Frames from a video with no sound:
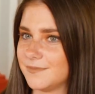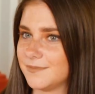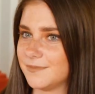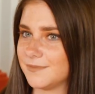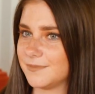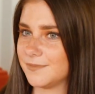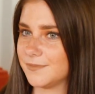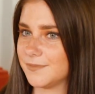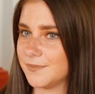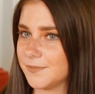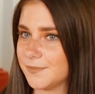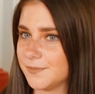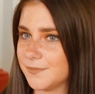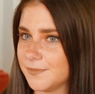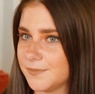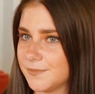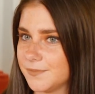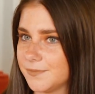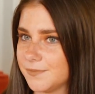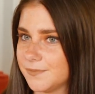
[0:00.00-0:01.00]

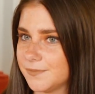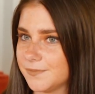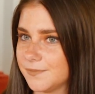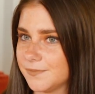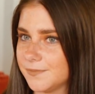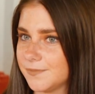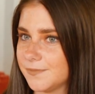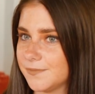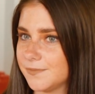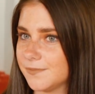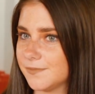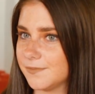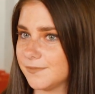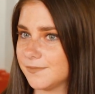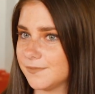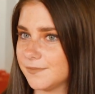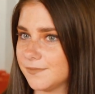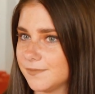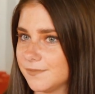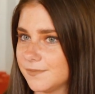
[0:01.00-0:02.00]

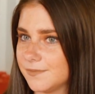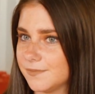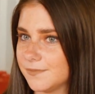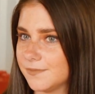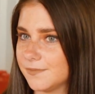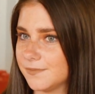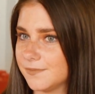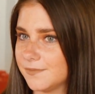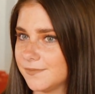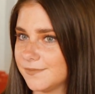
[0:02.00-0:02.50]
This person isn't speaking.